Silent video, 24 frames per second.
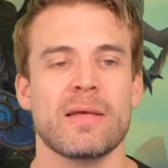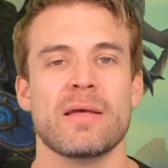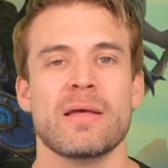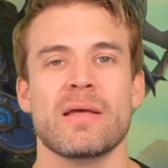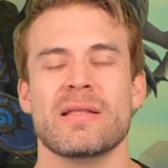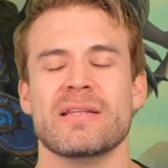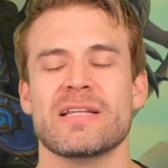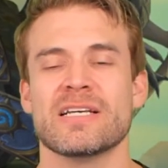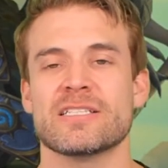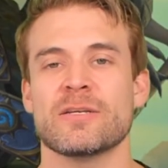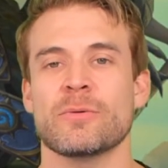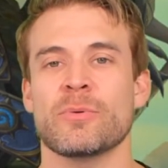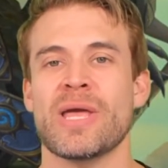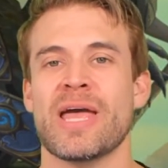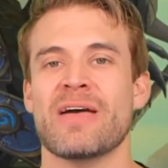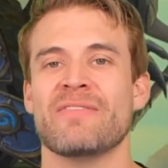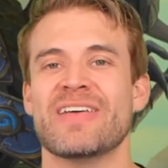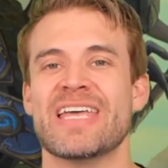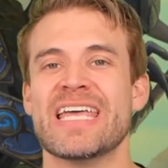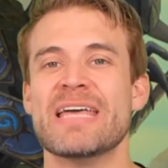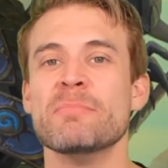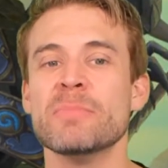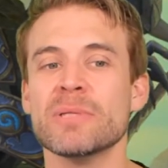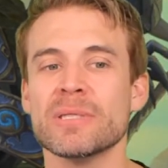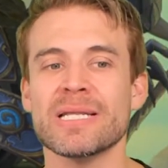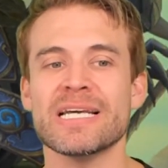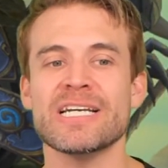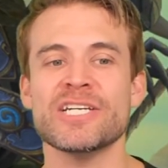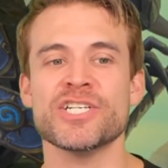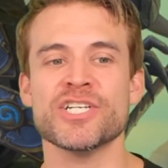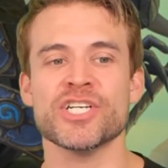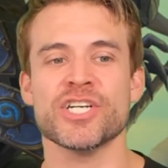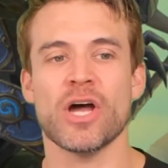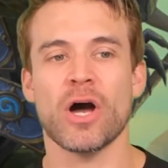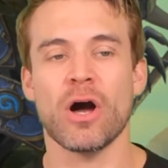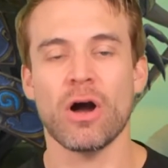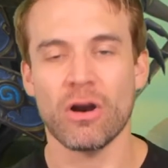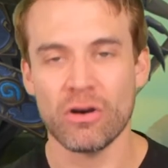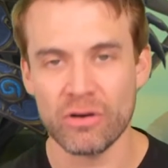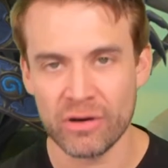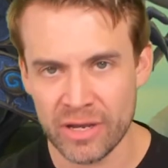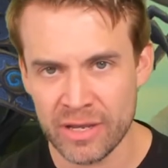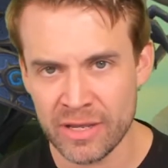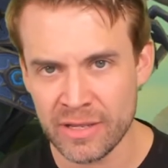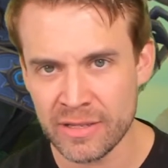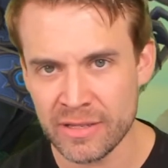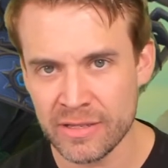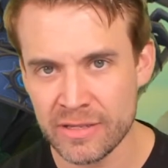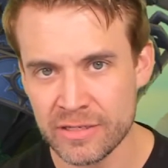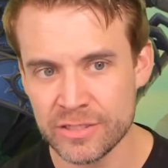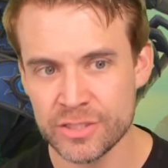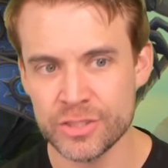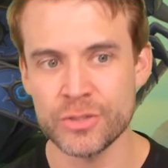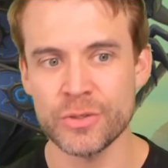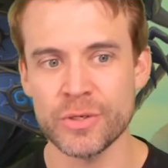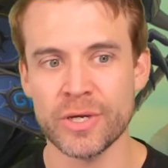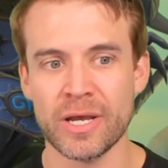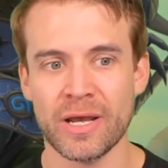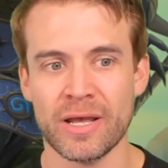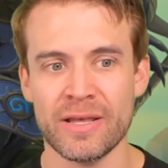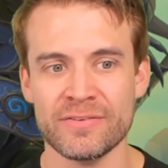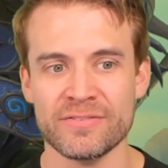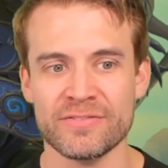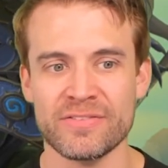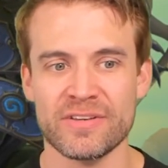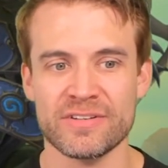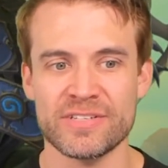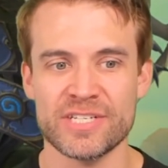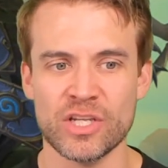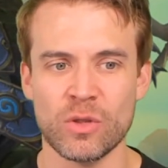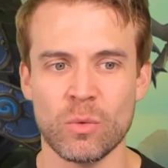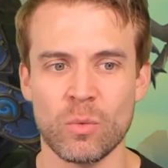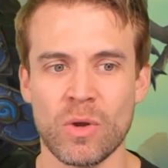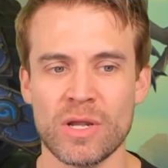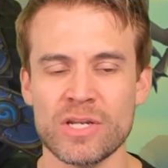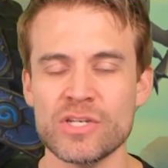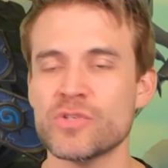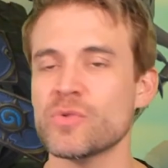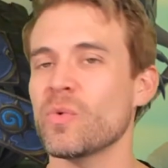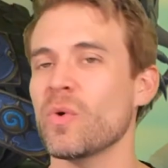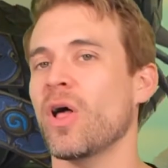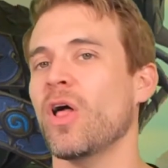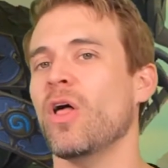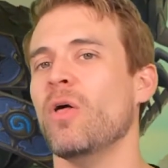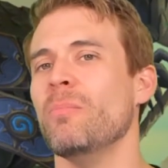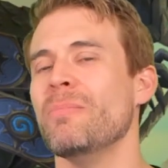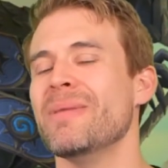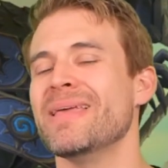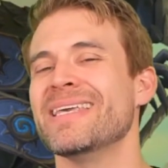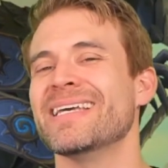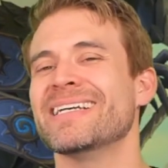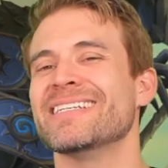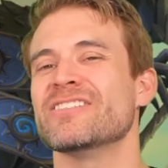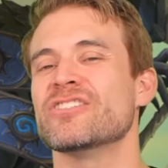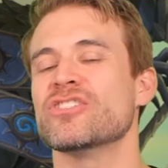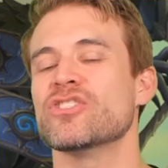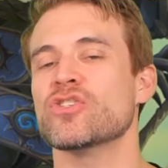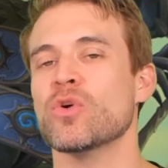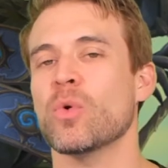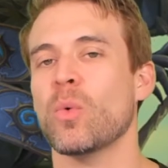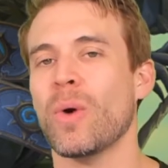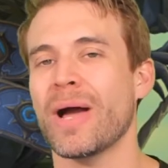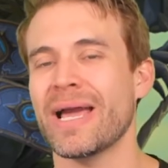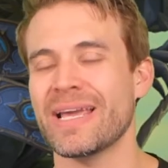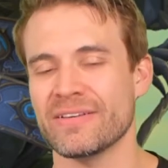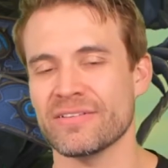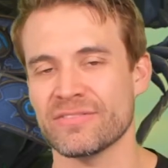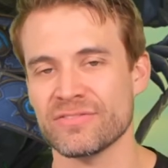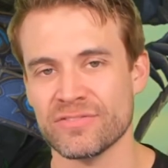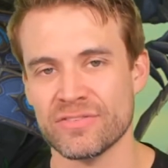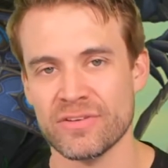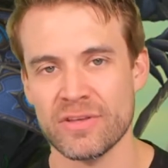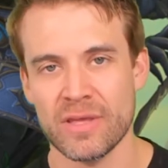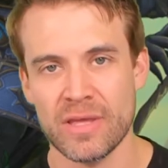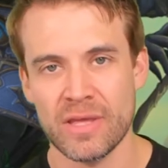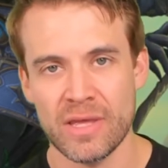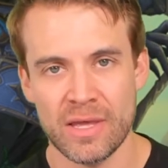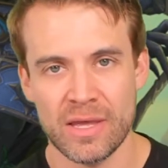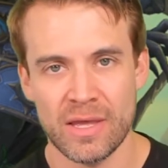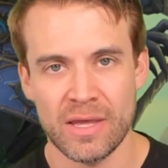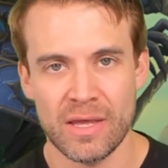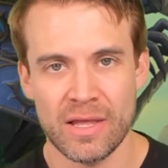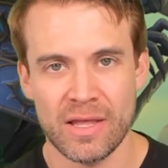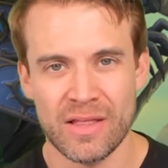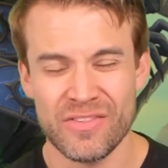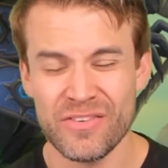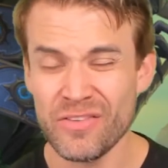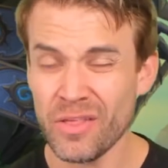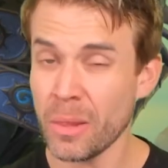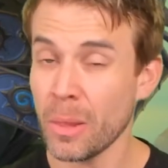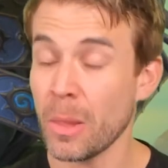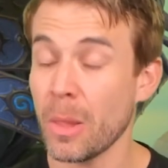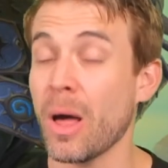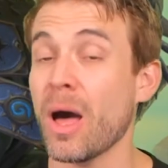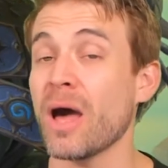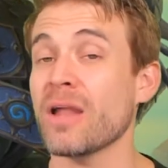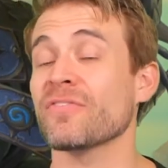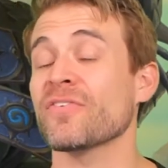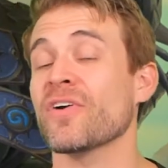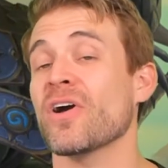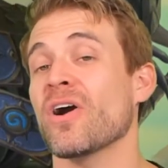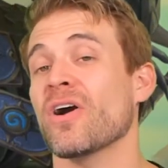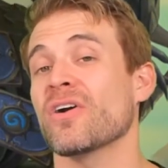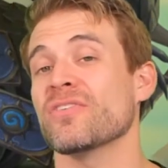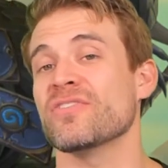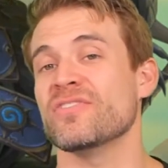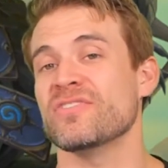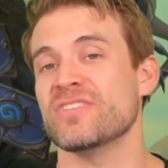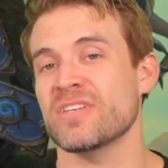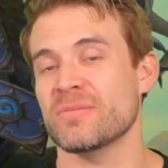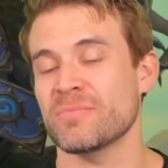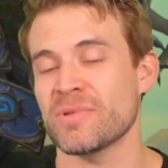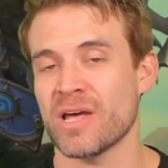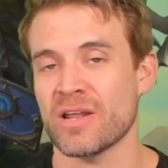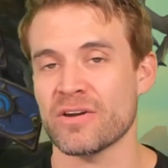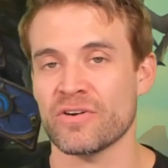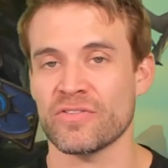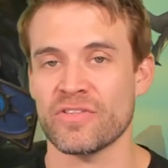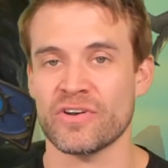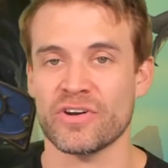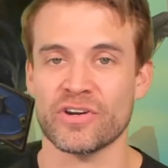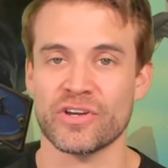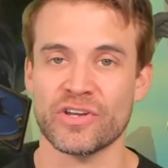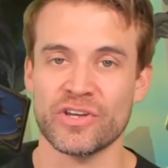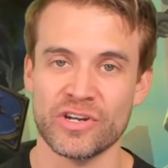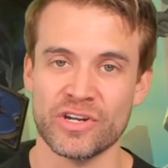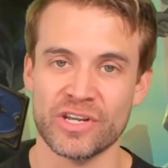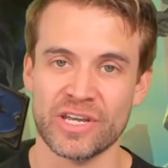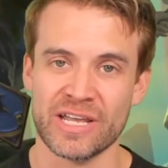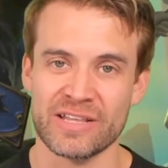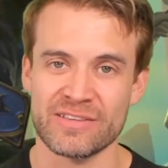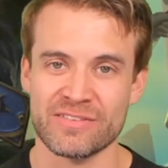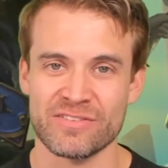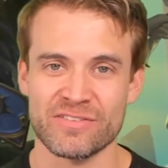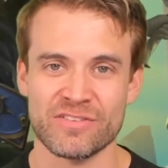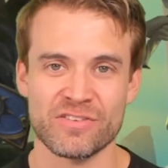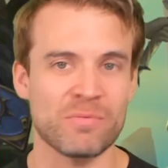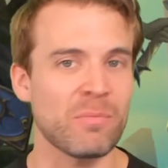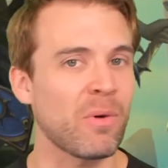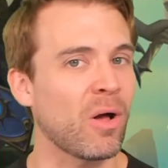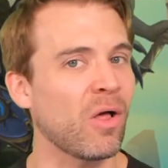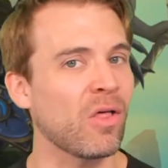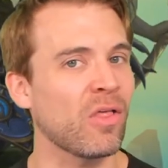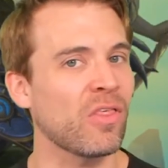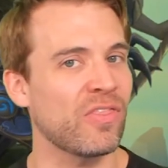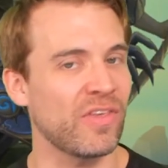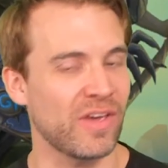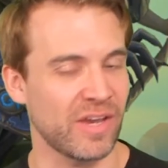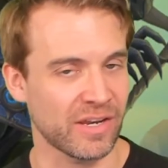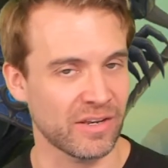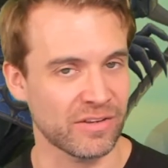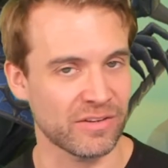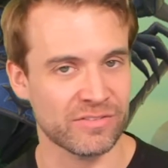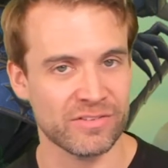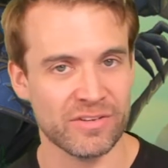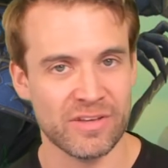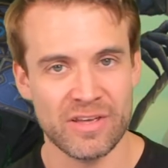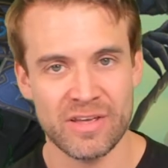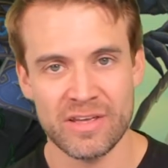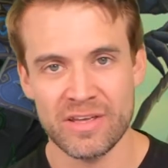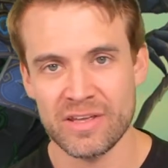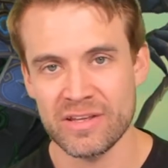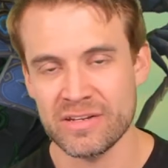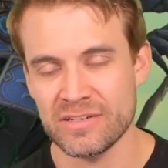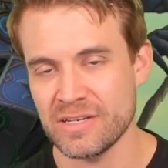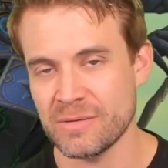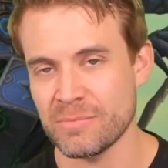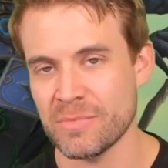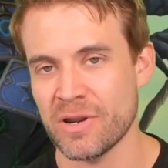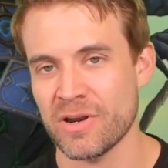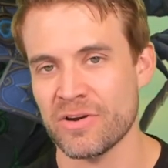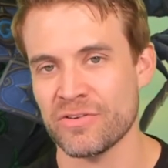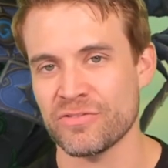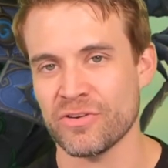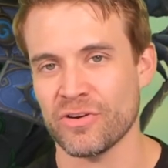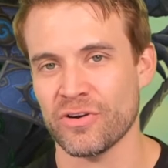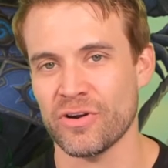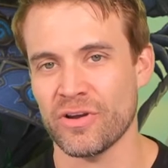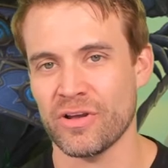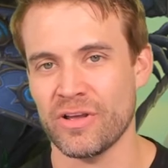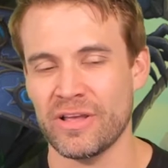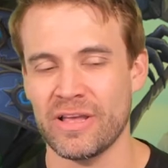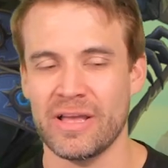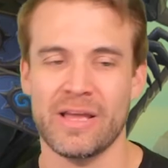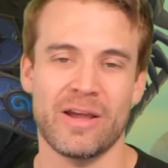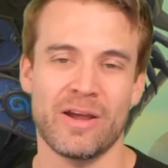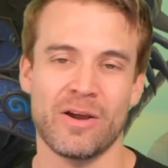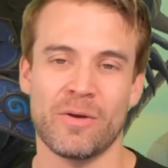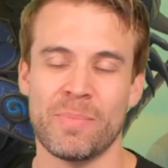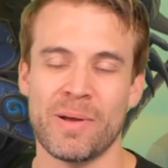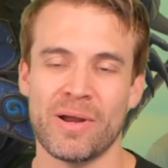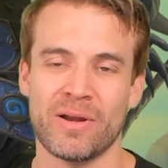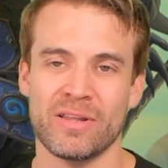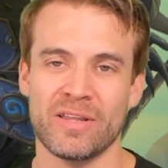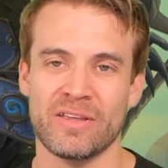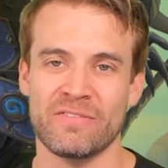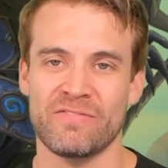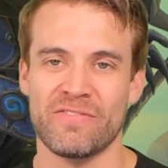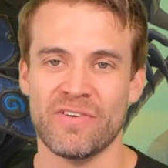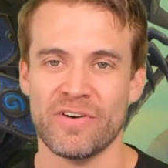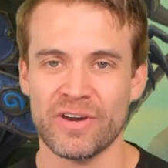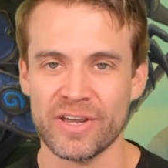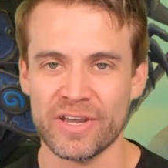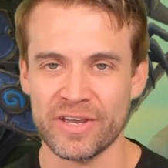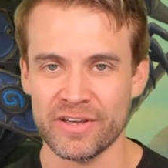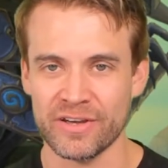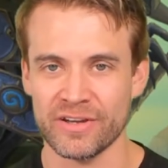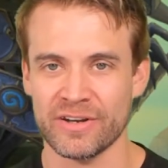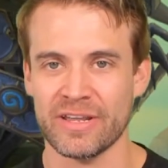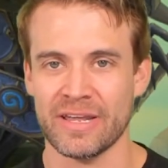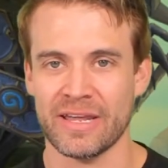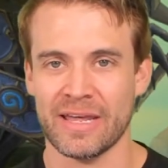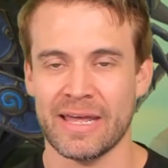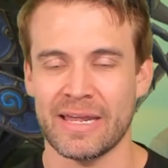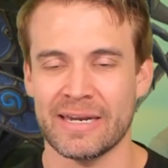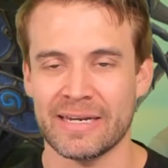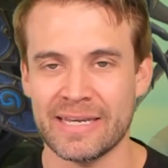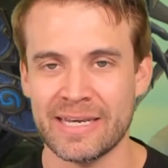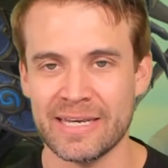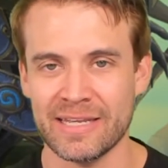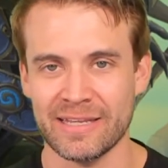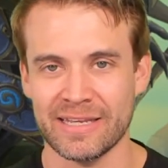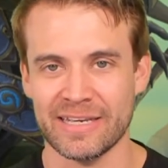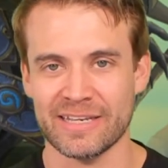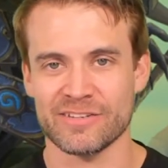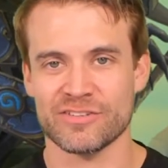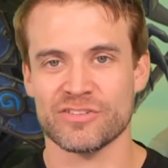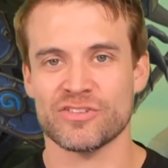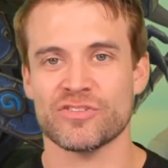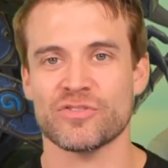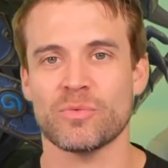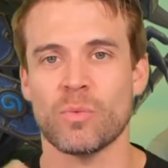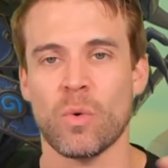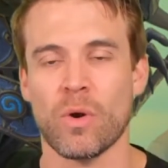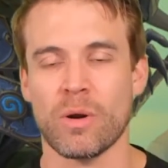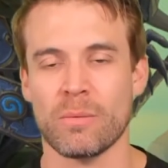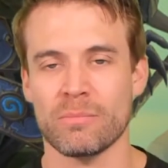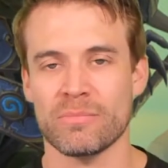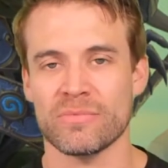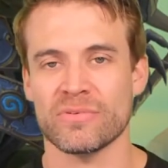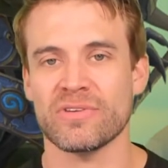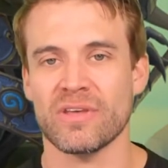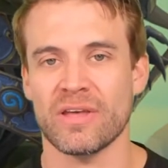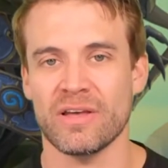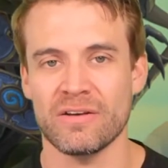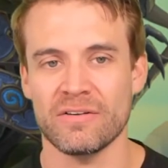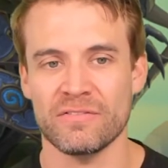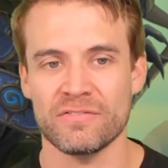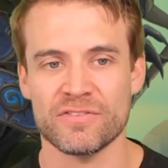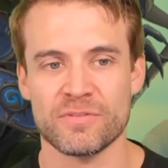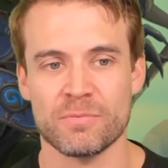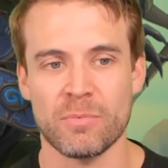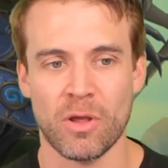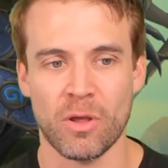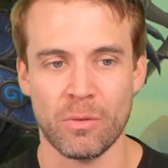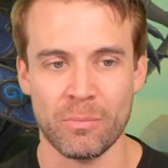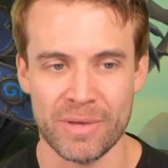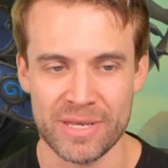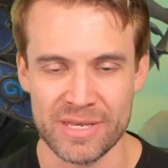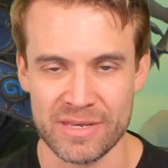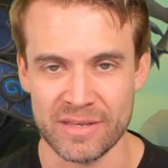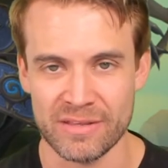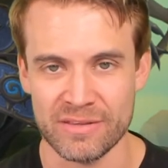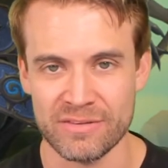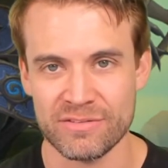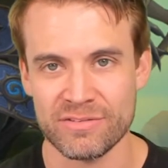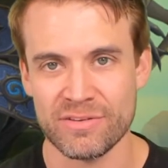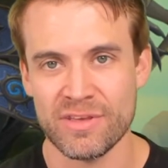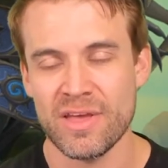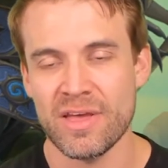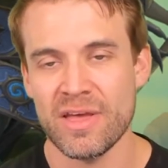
Next up, we have Immolation Aura. 2-cost, deal 1 to all minions twice. There's a lot of cards in Demon Hunter that are good against small things. Demon Hunters are apparently very good at killing swarms of small minions.